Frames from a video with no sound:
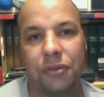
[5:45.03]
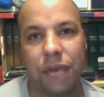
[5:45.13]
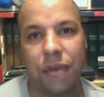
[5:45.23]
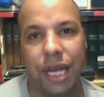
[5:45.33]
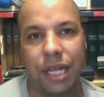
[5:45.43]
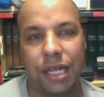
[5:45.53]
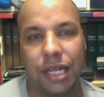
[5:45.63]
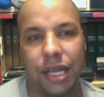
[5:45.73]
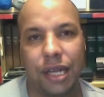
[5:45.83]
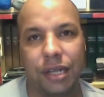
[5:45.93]
away
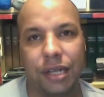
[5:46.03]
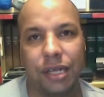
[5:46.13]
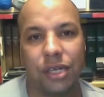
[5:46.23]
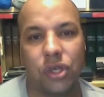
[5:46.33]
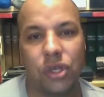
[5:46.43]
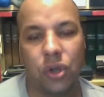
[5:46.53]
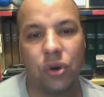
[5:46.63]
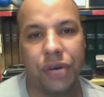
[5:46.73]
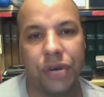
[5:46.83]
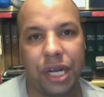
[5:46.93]
the
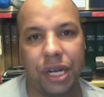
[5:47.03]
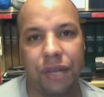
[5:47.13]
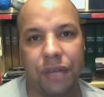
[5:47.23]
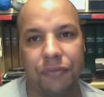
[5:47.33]
story,